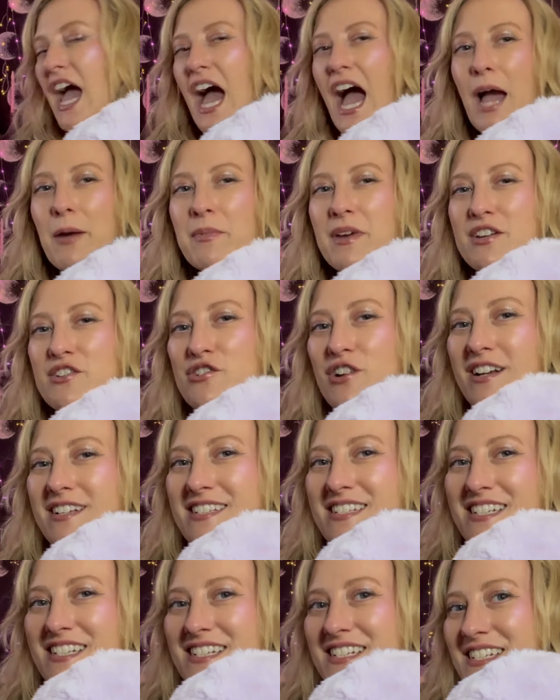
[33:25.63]
I'm
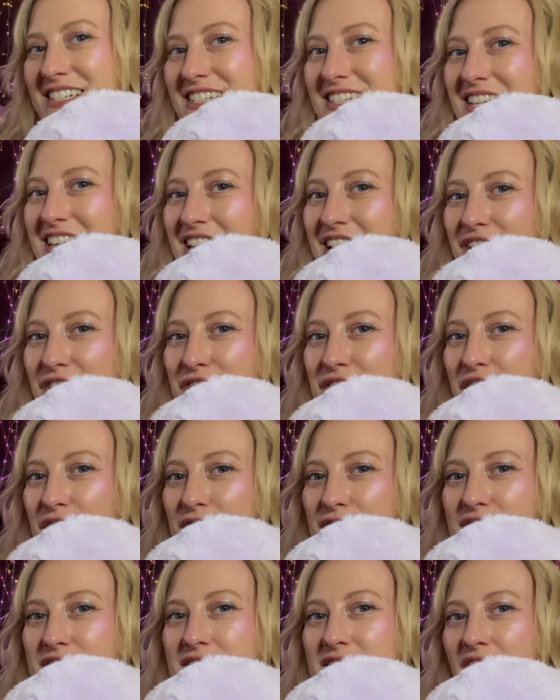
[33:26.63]
interested to see if
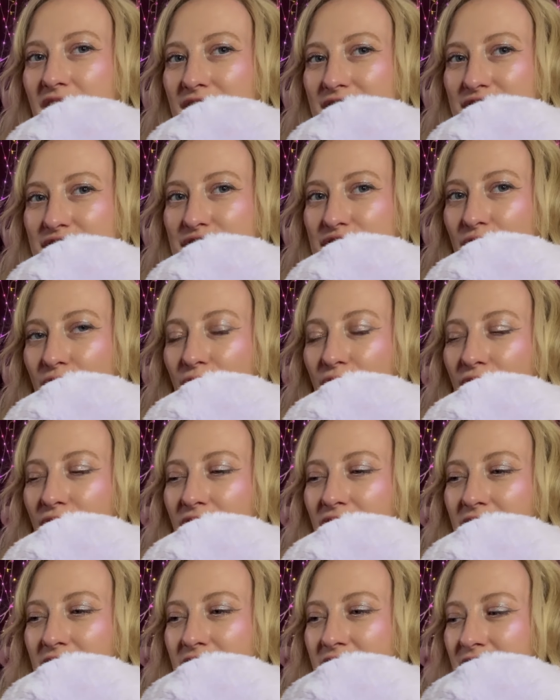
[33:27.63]
they'll touch
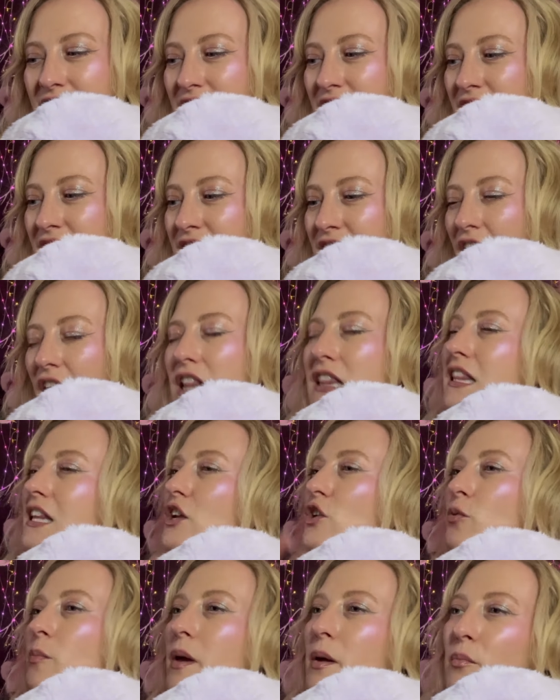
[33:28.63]
on a
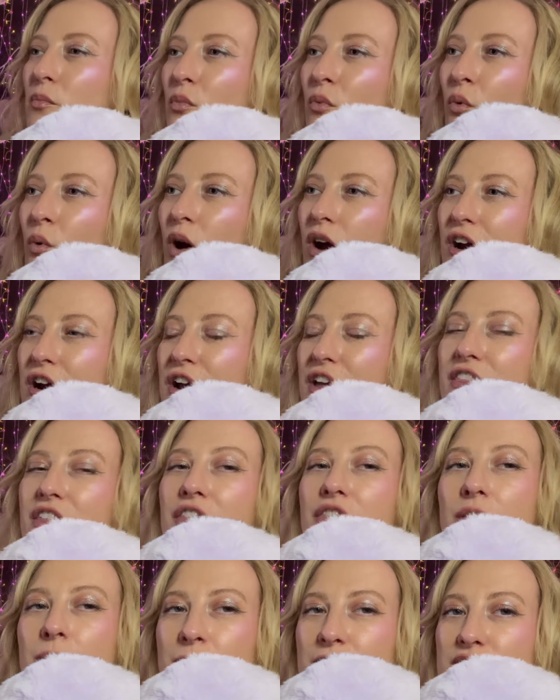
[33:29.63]
little bit more
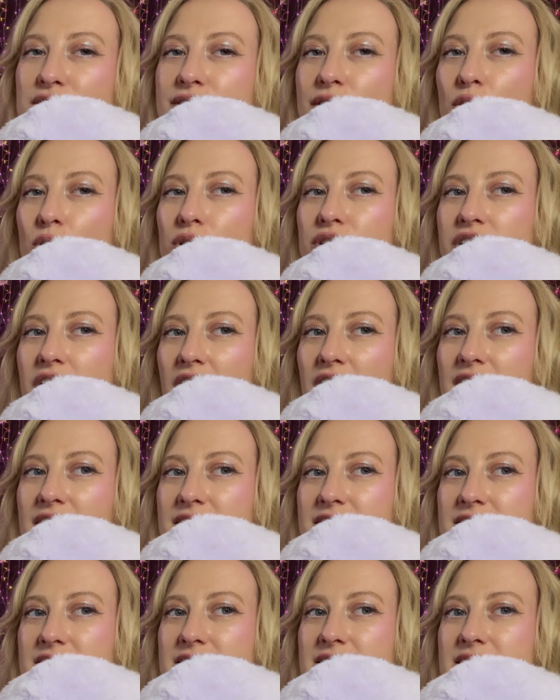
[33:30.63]
than the musical
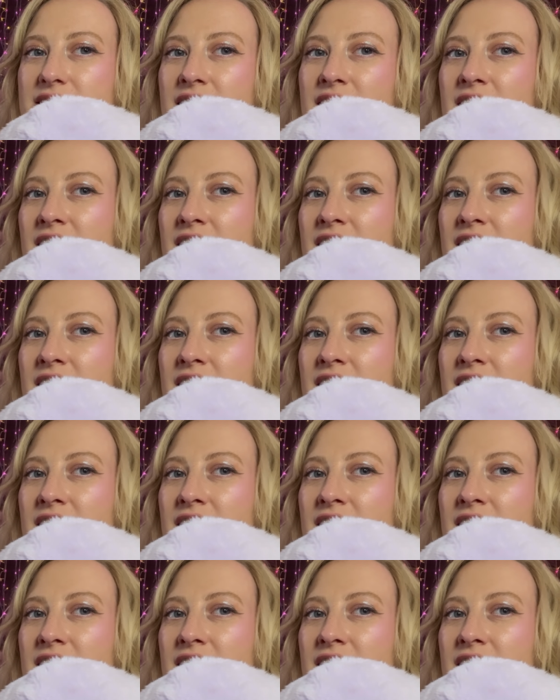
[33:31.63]
does.